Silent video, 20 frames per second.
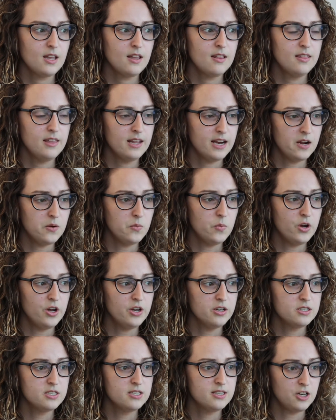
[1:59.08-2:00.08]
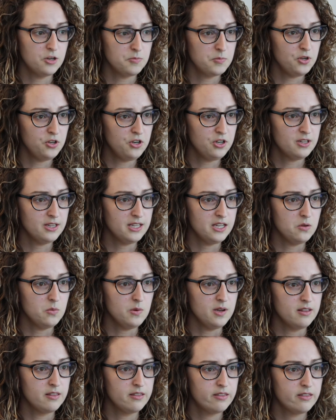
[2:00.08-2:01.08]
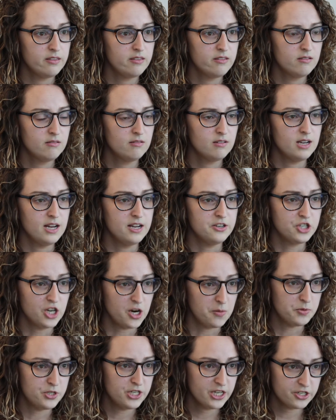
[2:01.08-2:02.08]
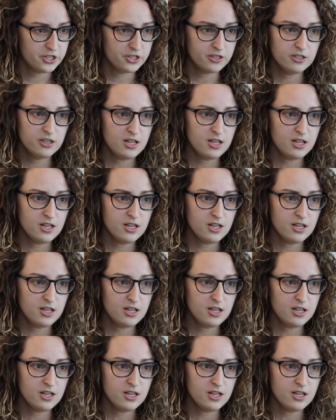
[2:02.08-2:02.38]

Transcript: Then I worked therapeutically with child protection